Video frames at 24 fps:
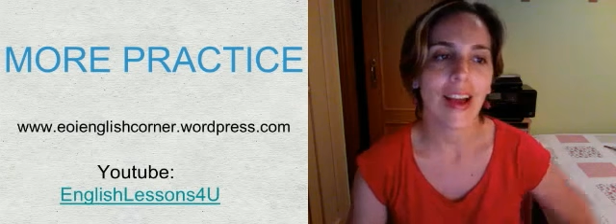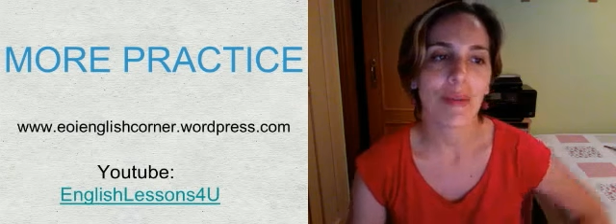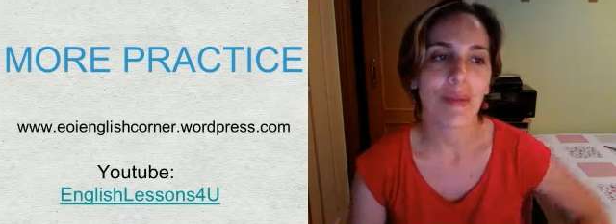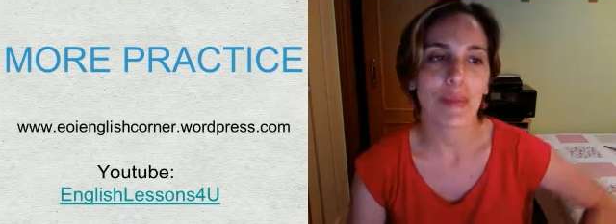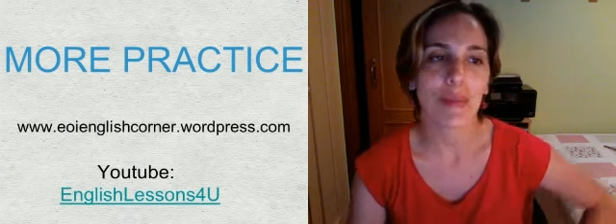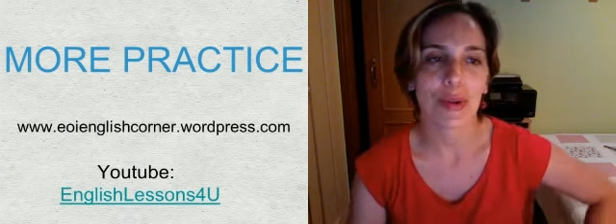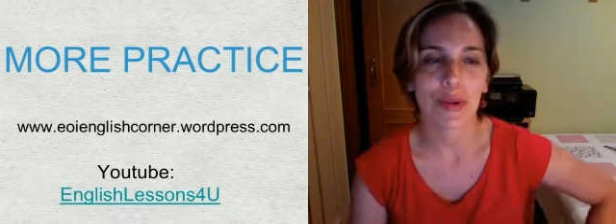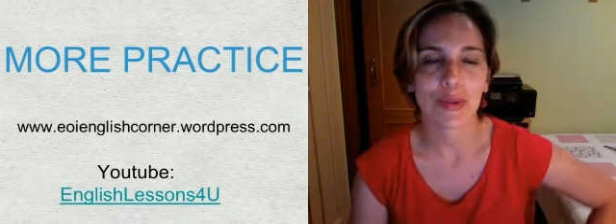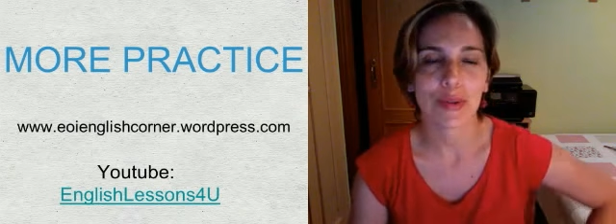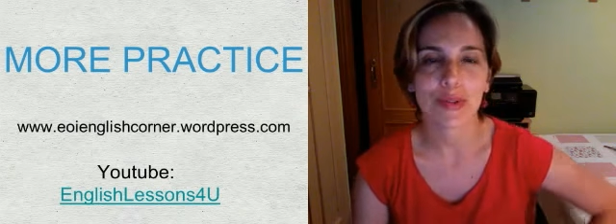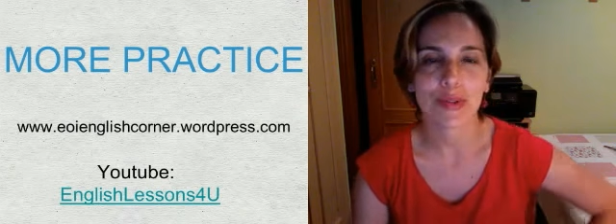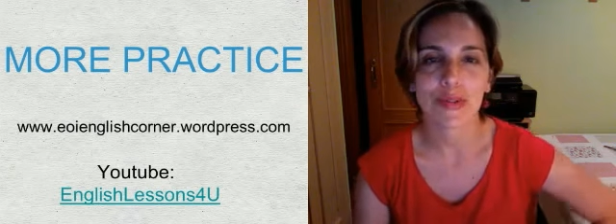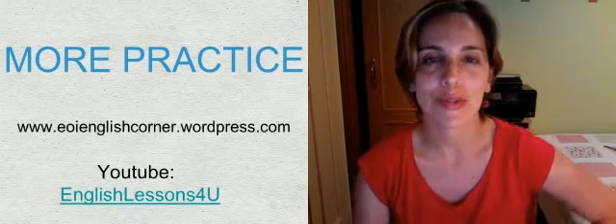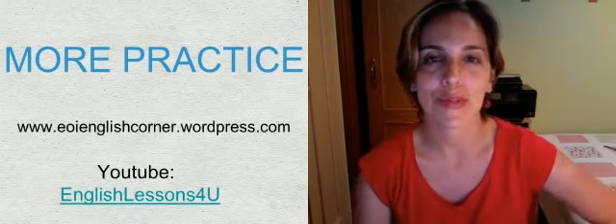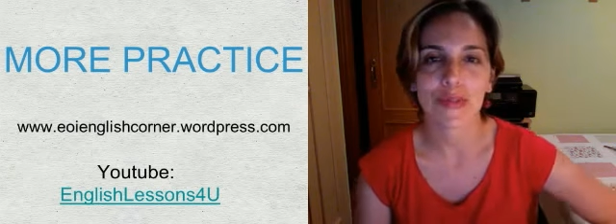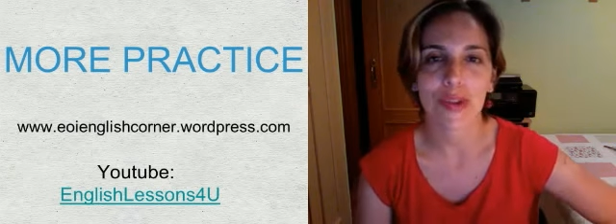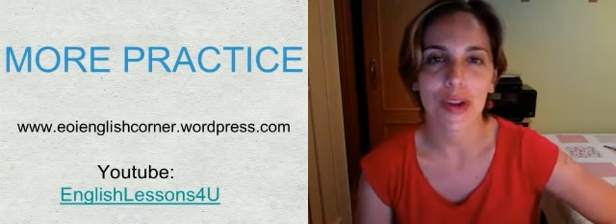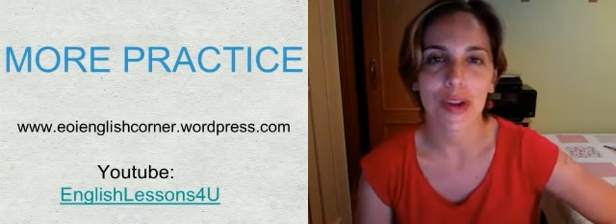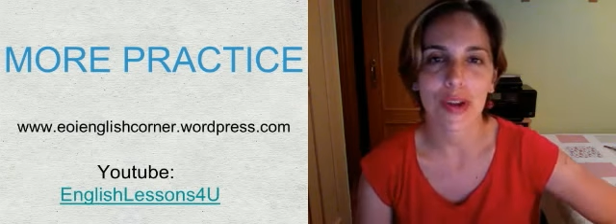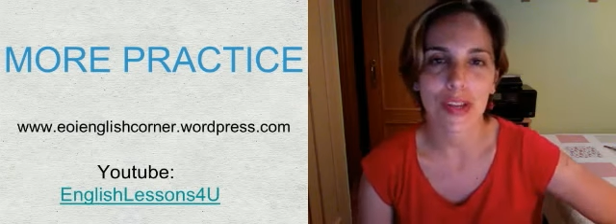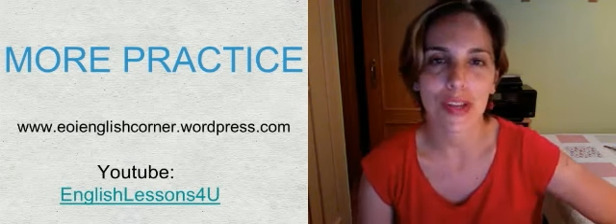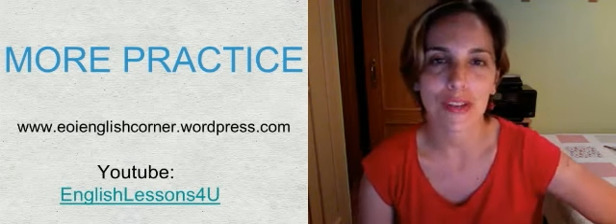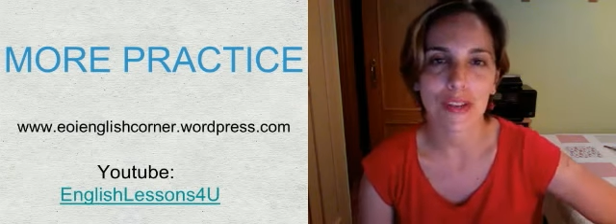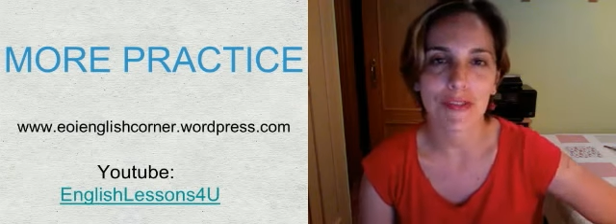but also
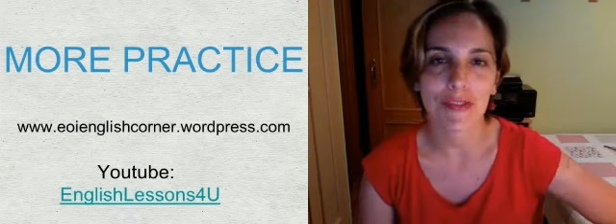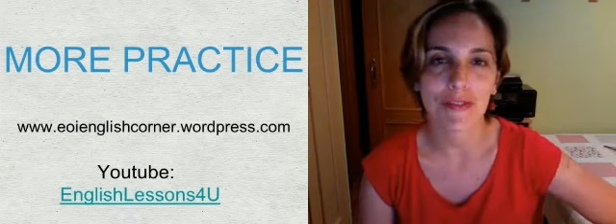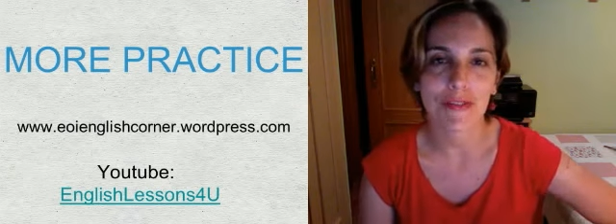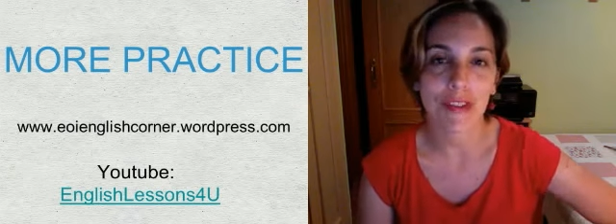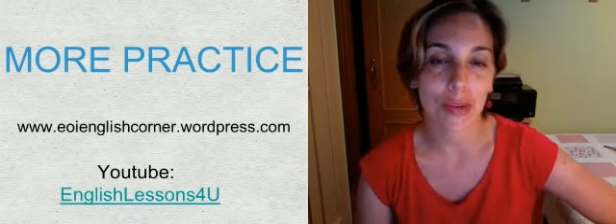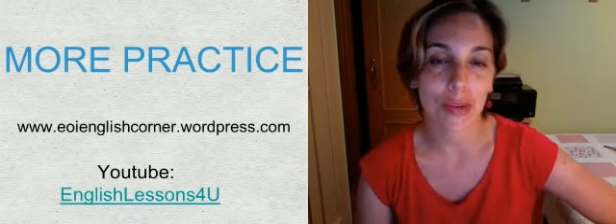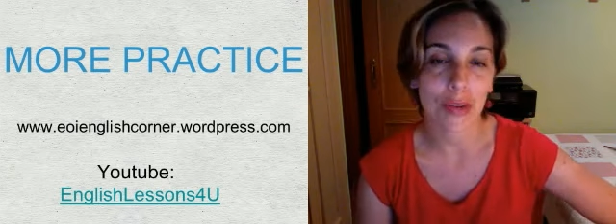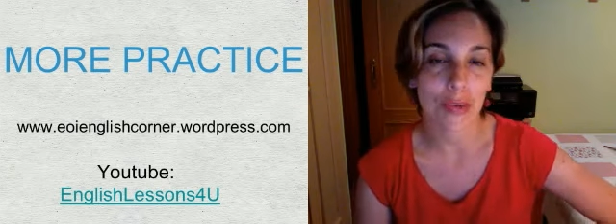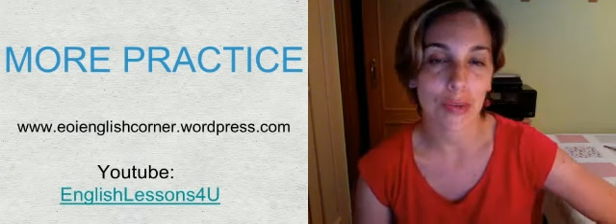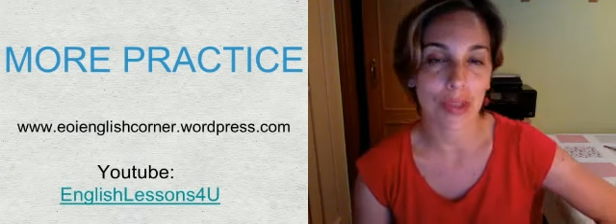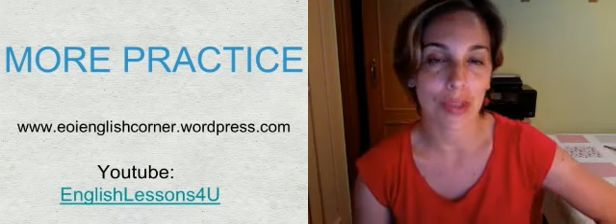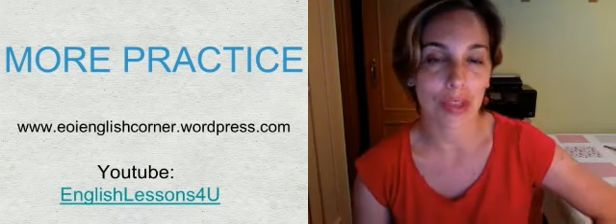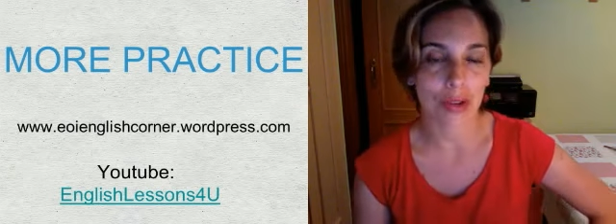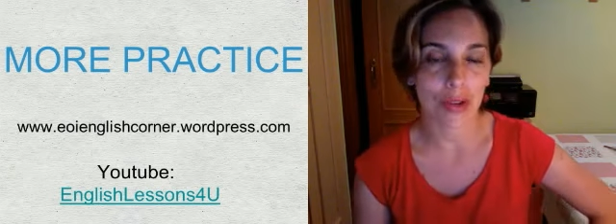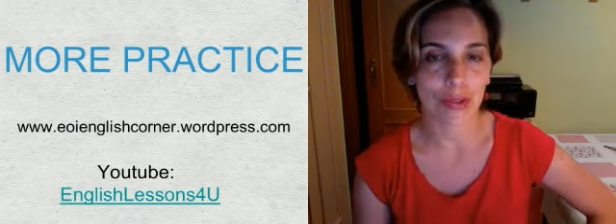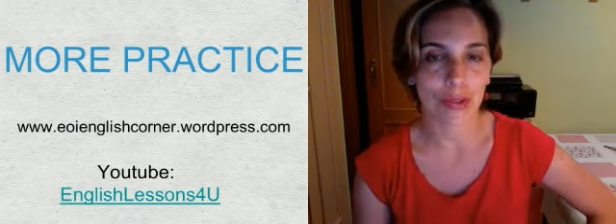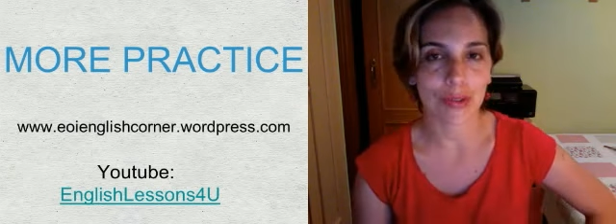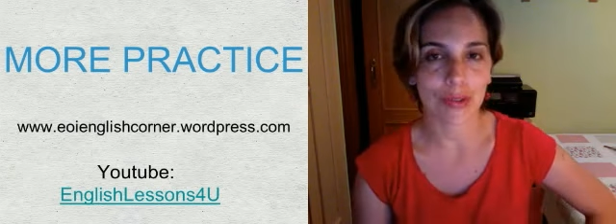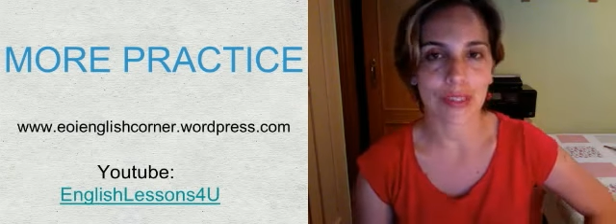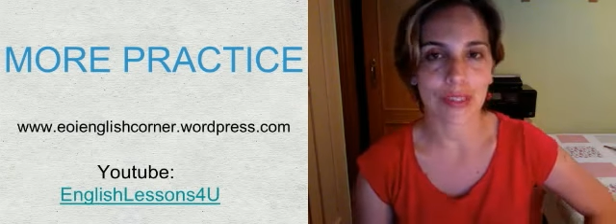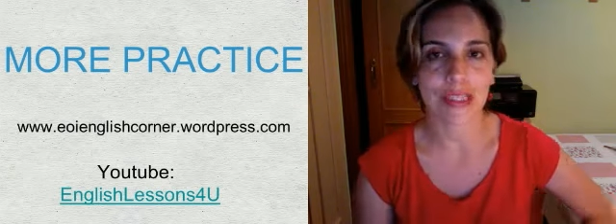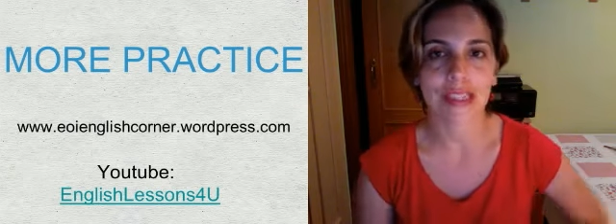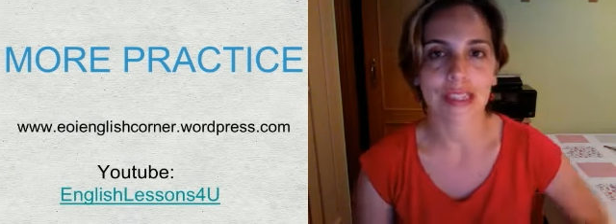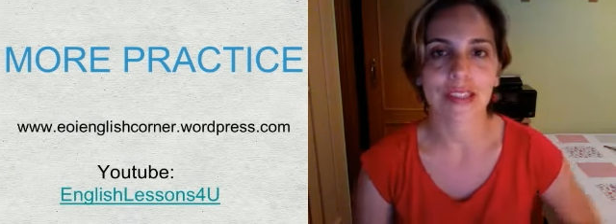very funny with a
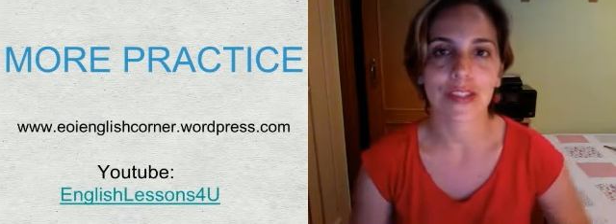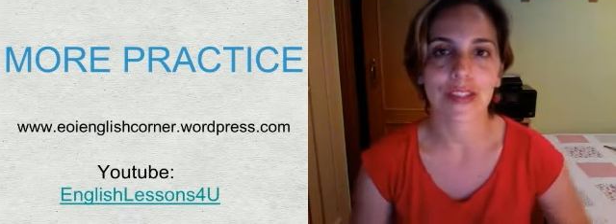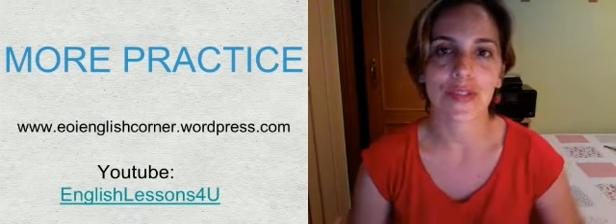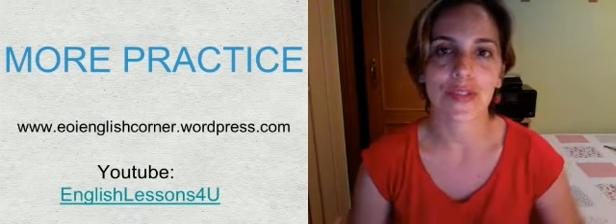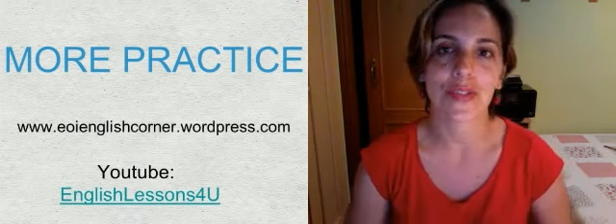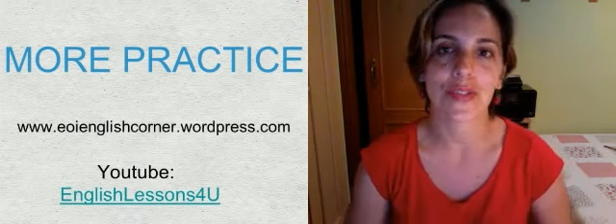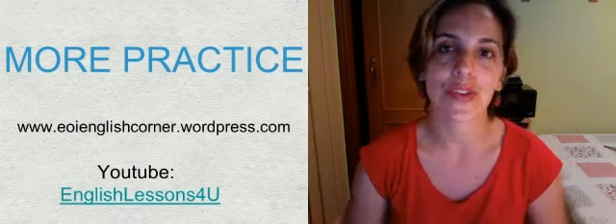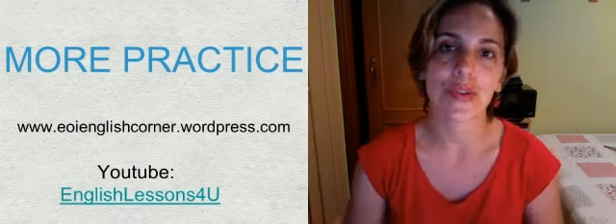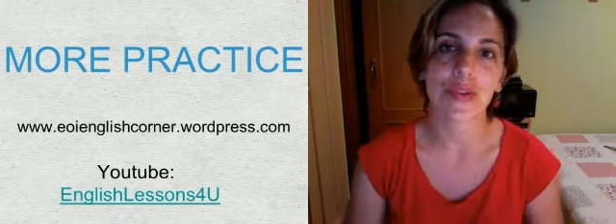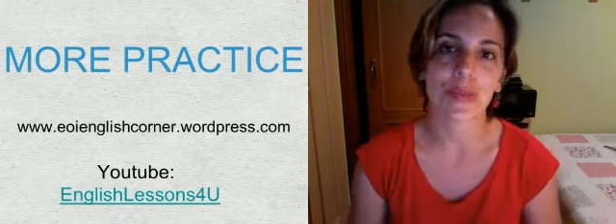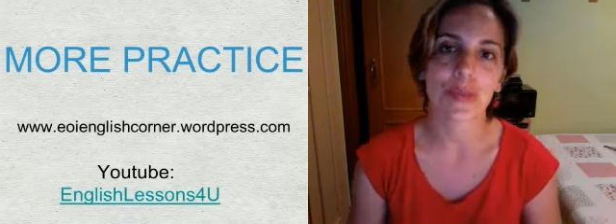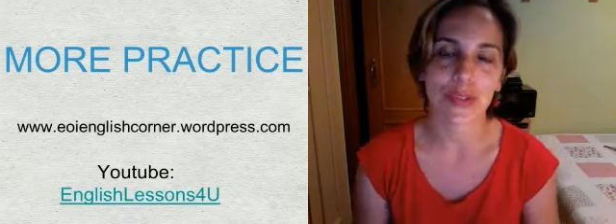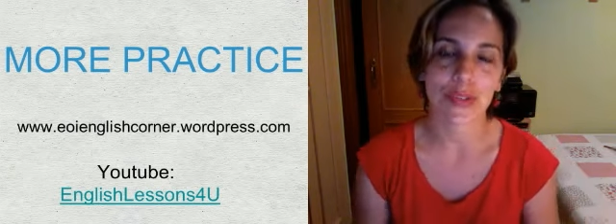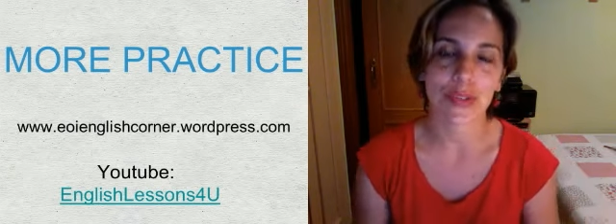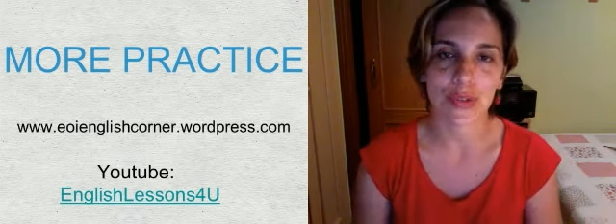good sense of humor.